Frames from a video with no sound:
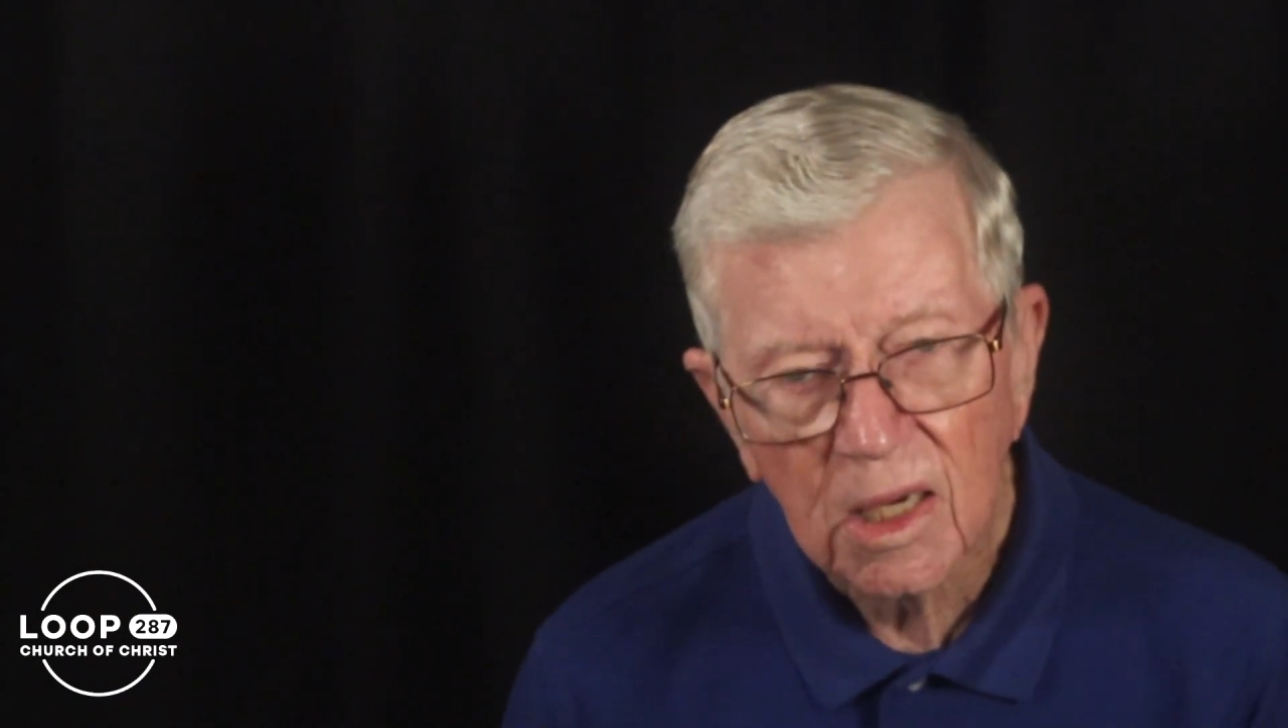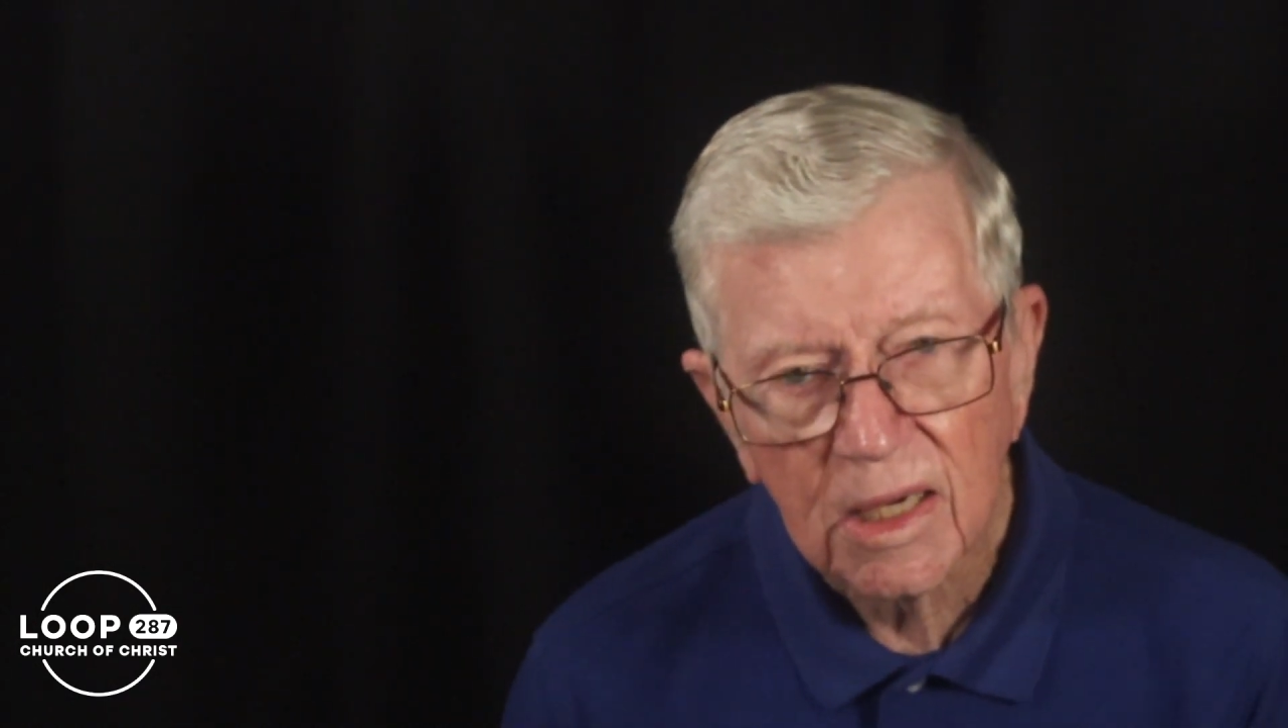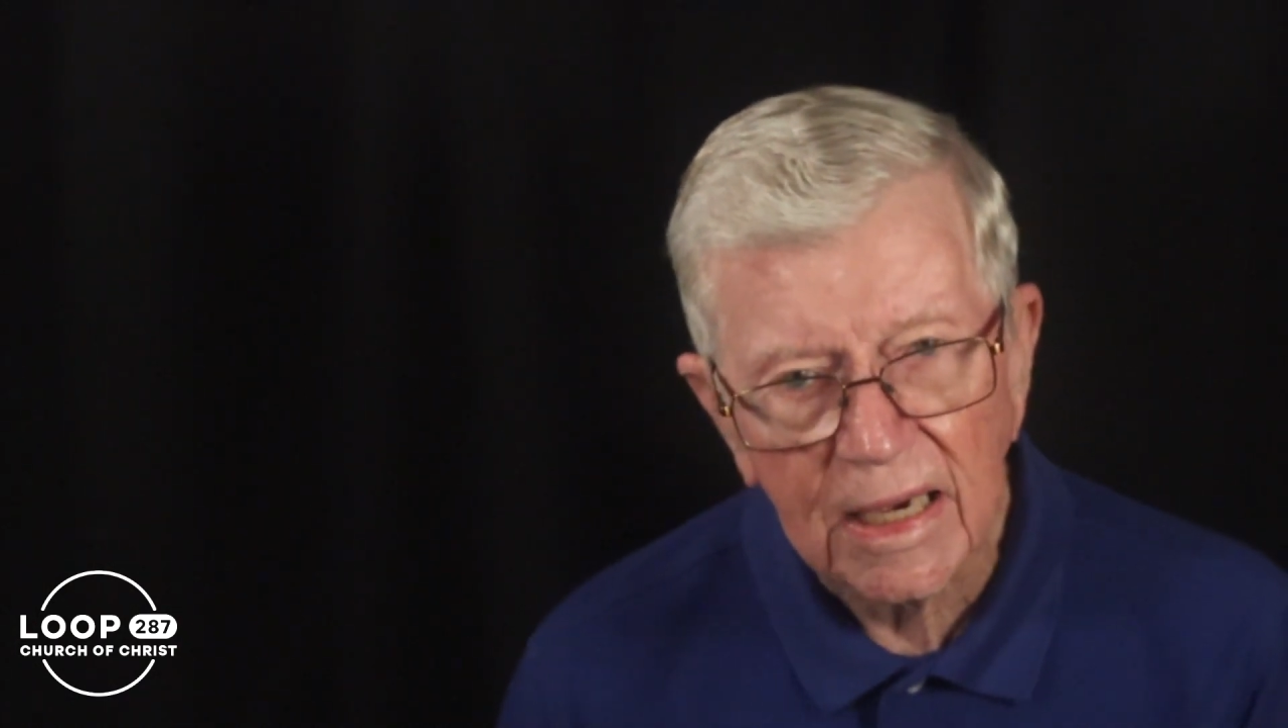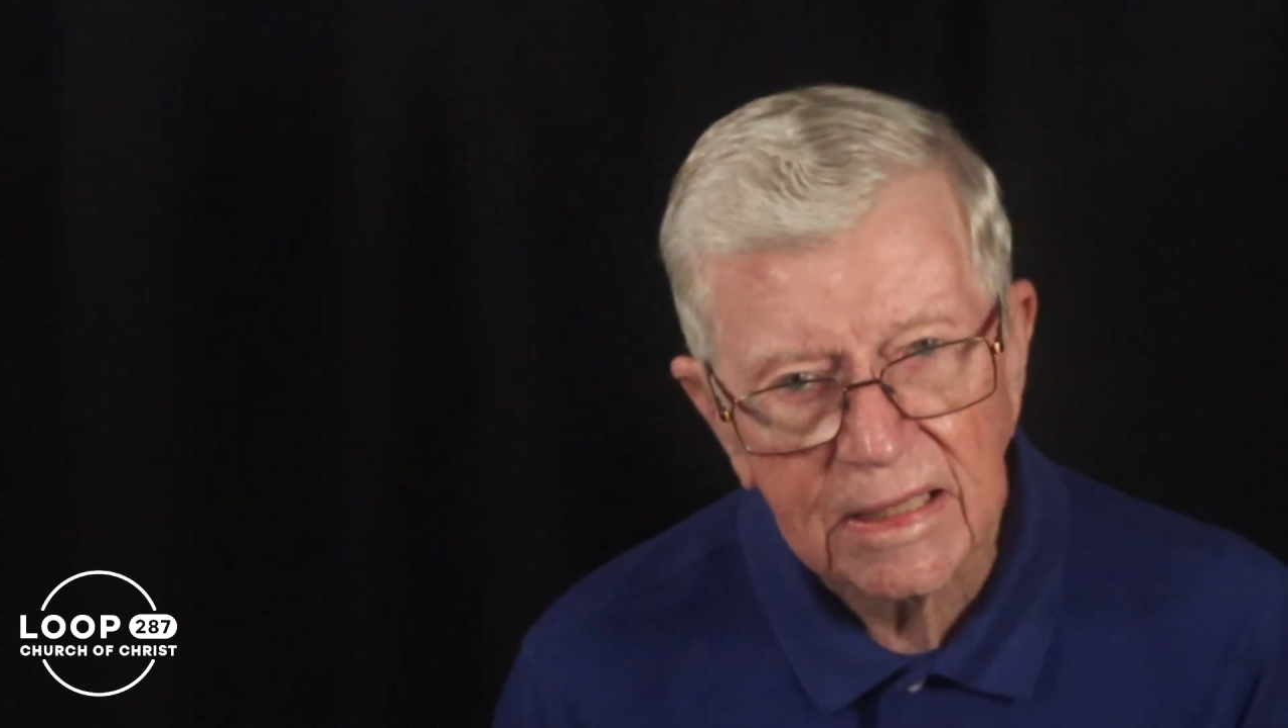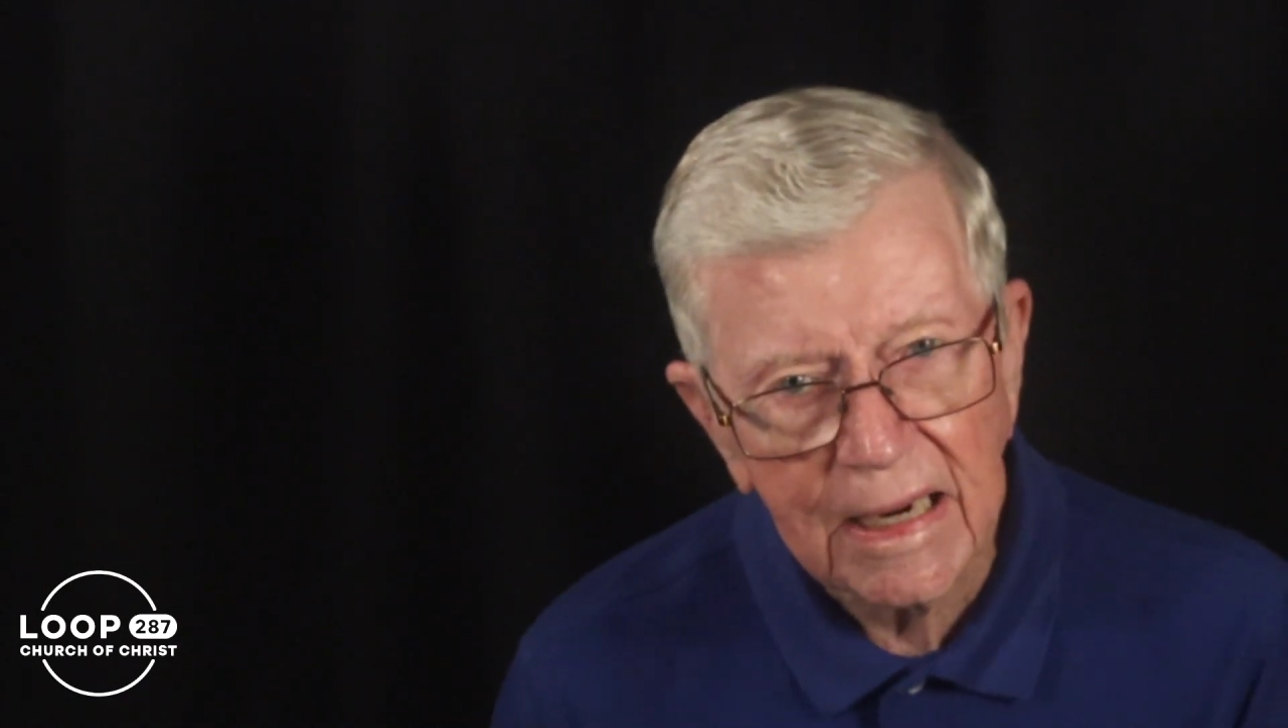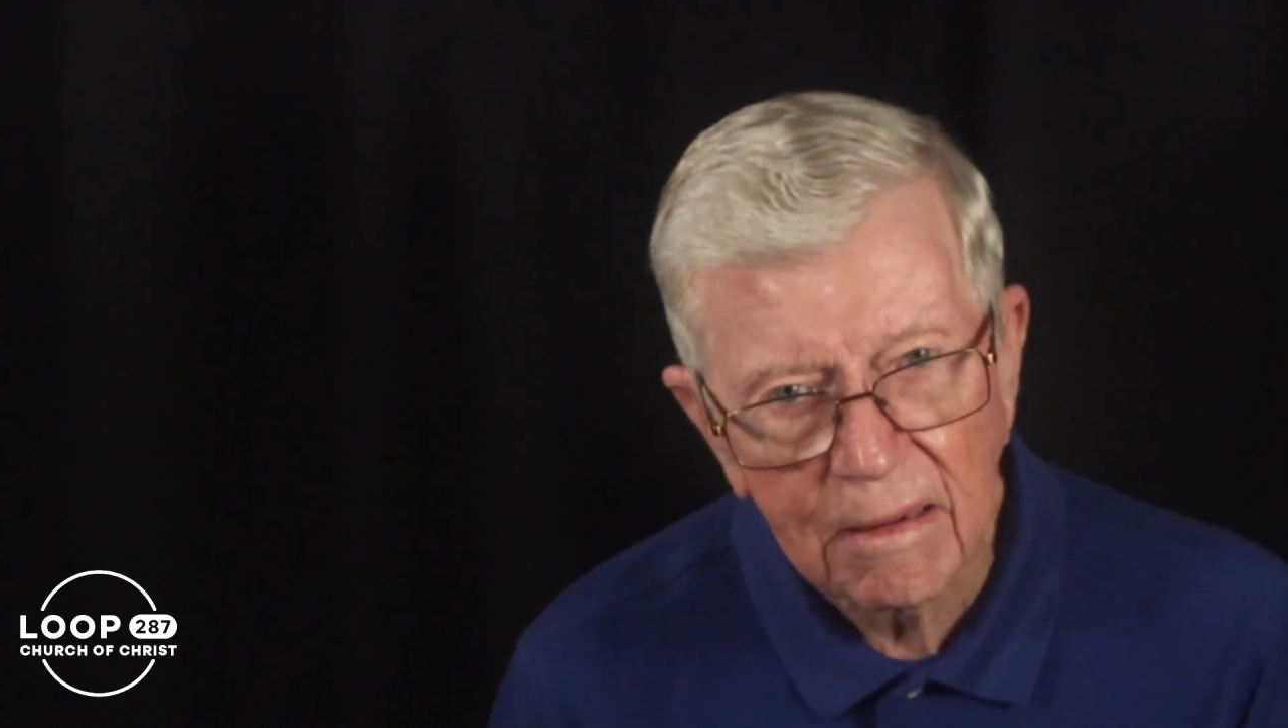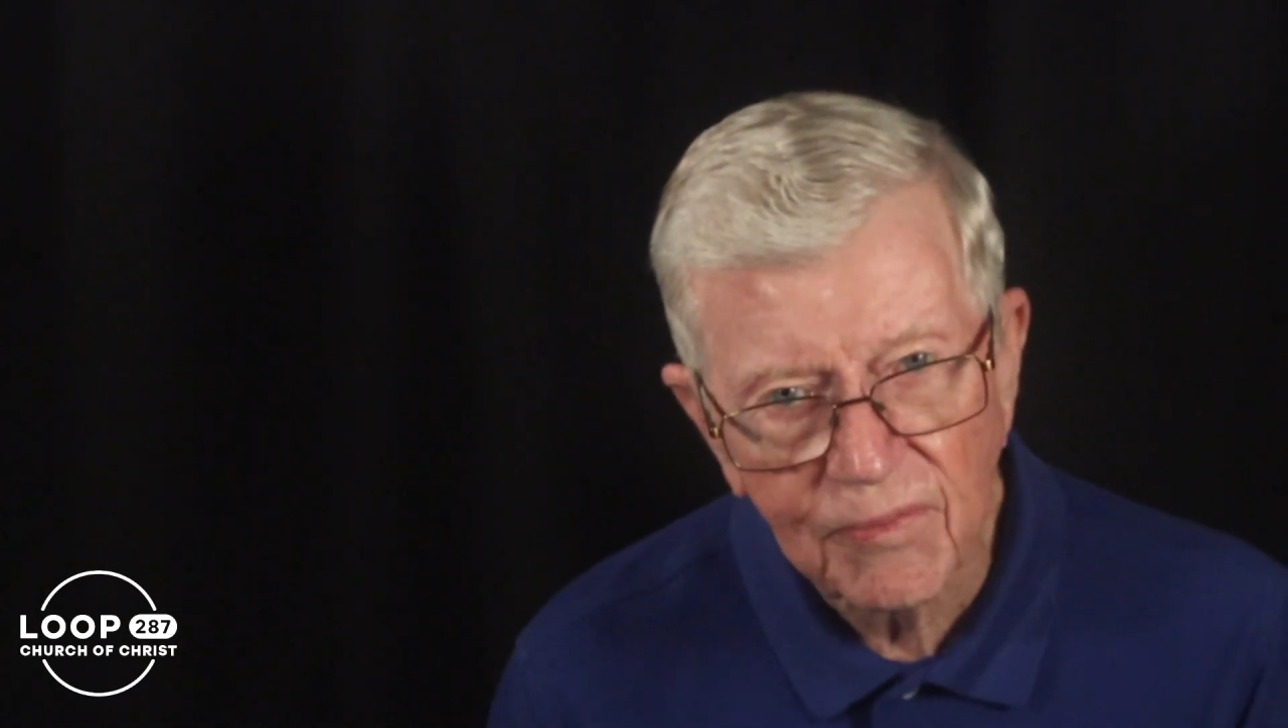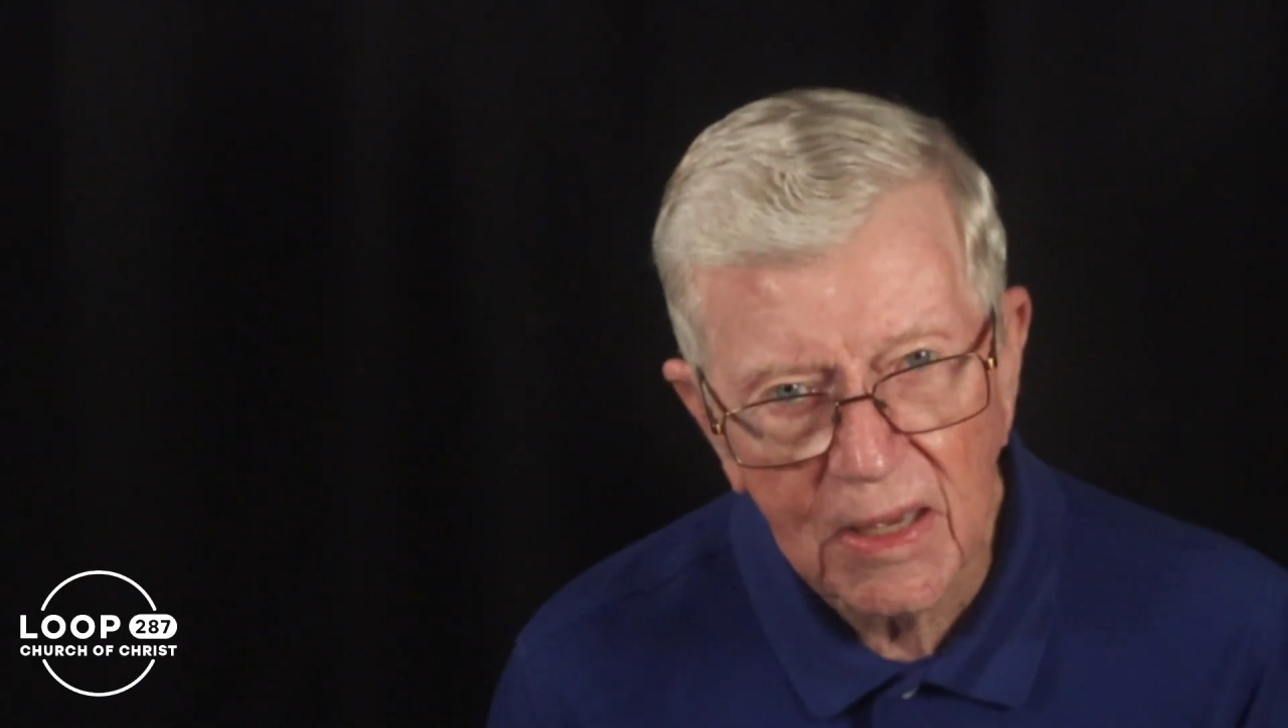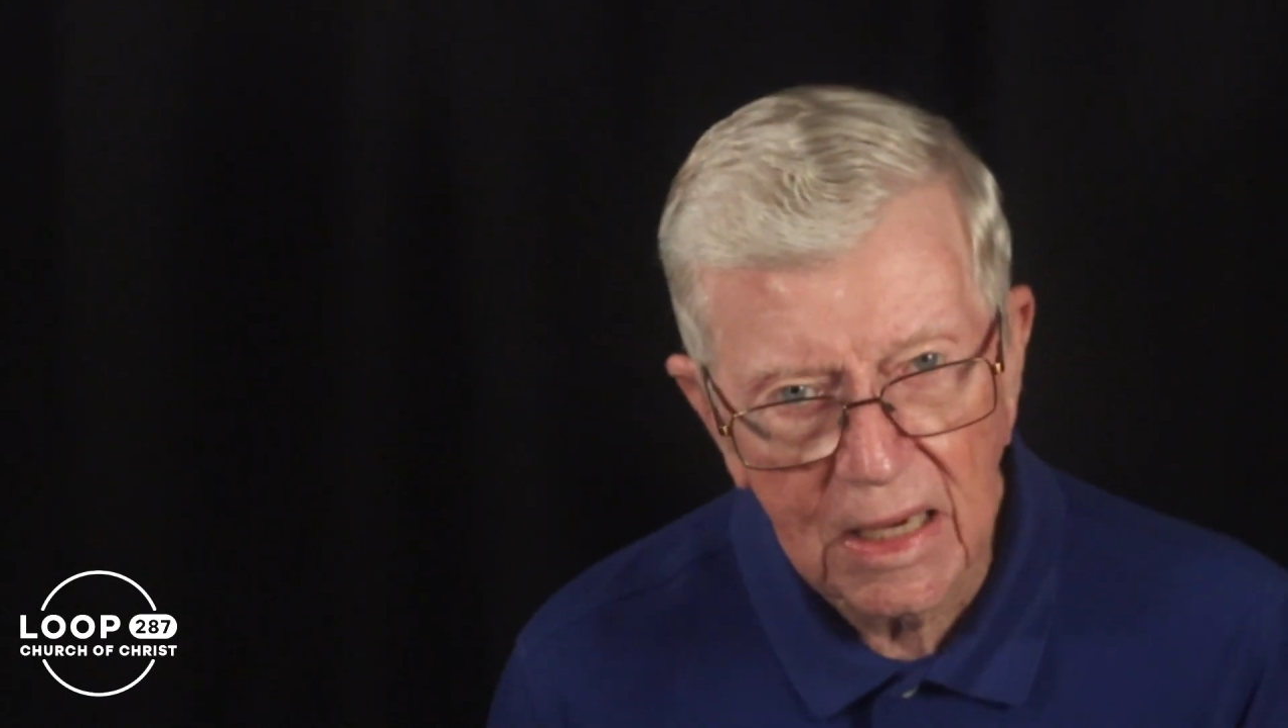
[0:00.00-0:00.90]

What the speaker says: Cast out the